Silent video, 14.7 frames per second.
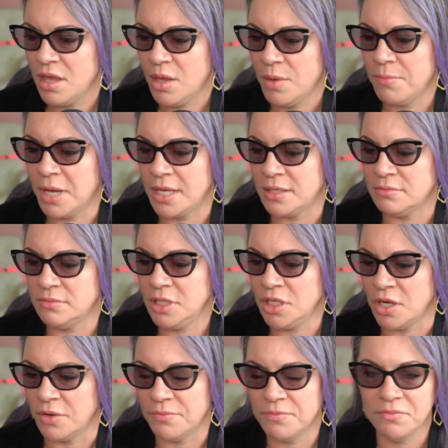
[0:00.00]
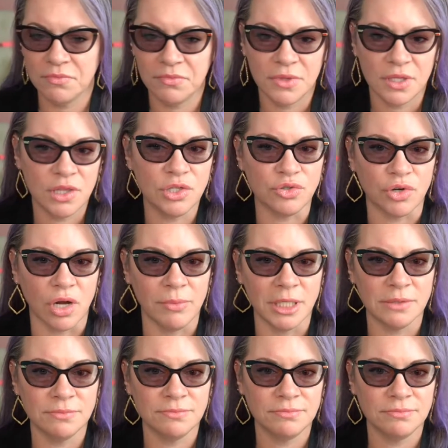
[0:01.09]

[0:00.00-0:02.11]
but you know, the drama,